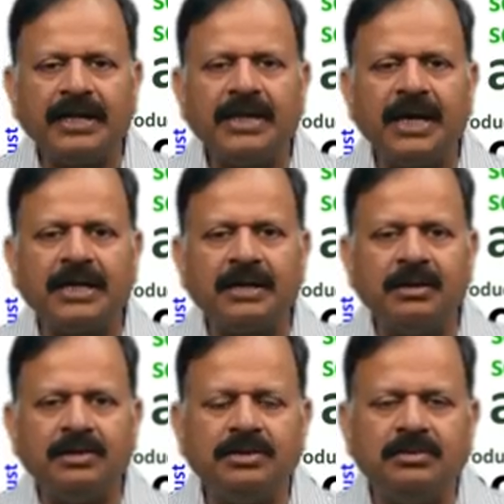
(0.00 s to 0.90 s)
that
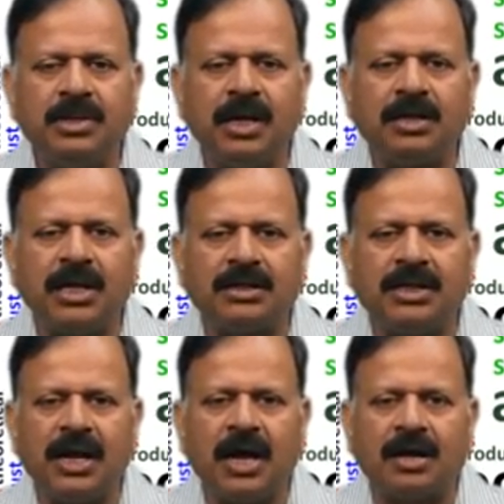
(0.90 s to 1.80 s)

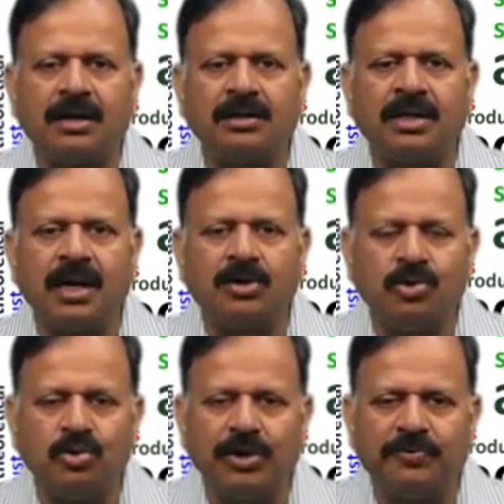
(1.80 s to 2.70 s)
there are
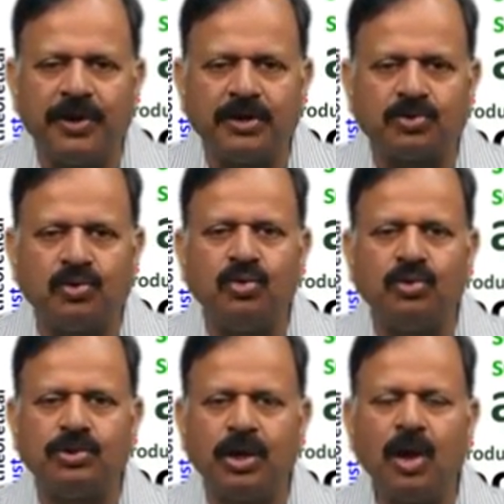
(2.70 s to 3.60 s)
two different
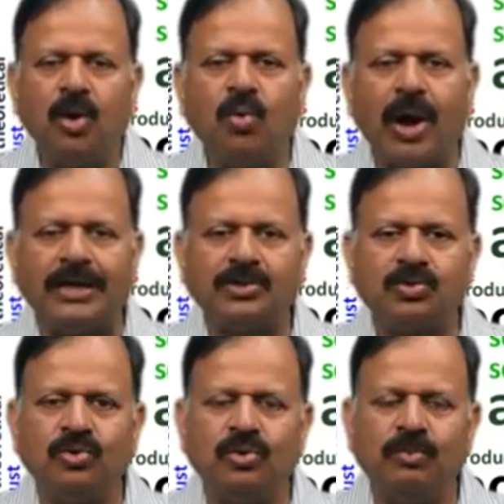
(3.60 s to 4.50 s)
schools. One
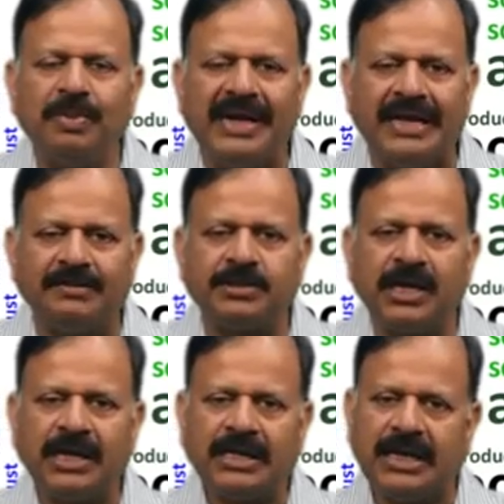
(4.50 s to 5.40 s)
school believes
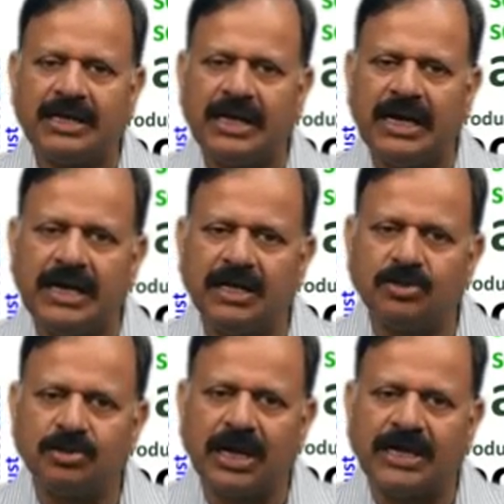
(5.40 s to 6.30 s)
that Indian
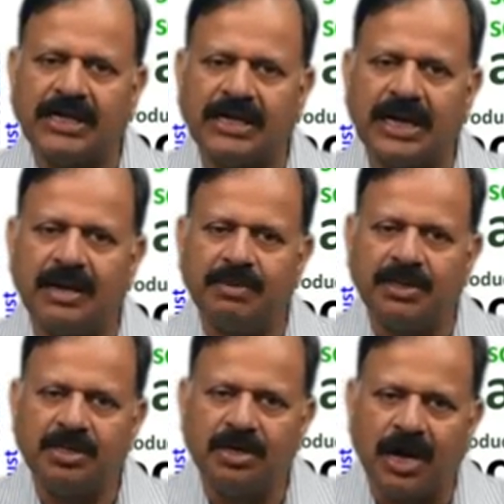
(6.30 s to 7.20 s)
society can be
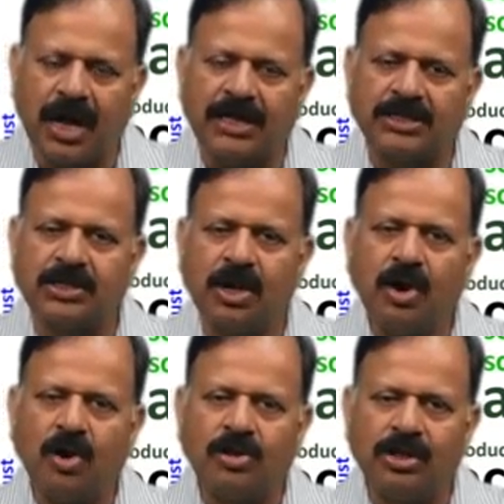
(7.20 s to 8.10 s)
theorized
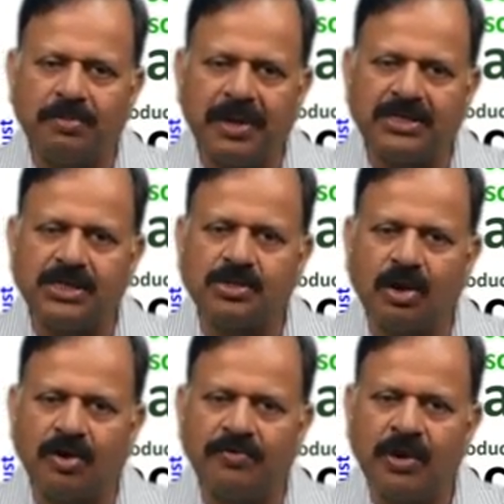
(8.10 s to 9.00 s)
on the basis
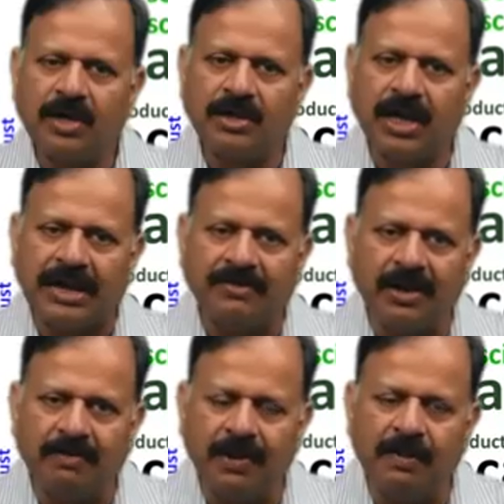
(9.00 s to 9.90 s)
of the
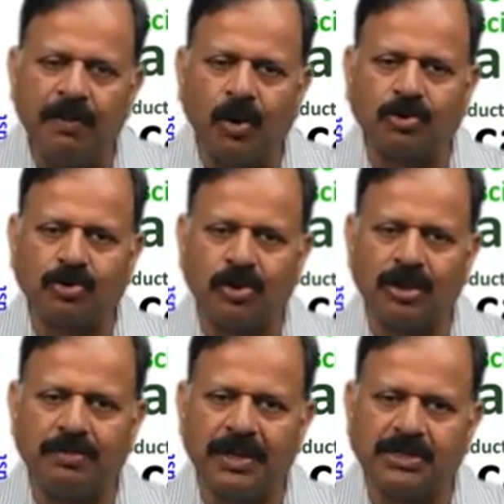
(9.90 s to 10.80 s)
available books,
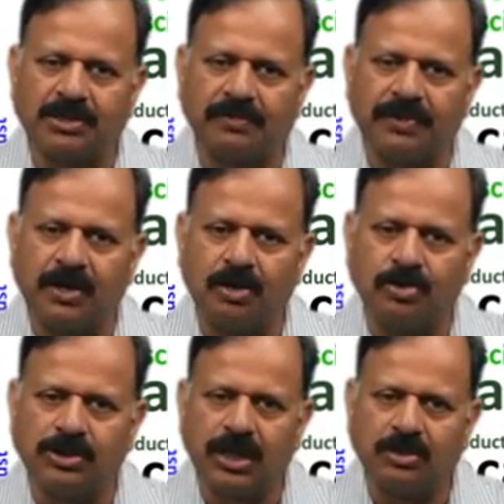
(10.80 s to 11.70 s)
on the basis of
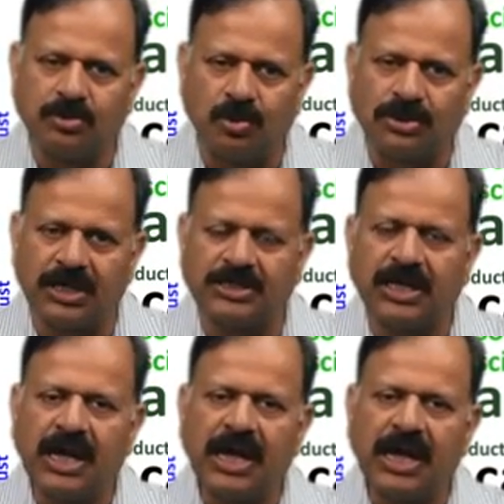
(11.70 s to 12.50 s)
Indological sources,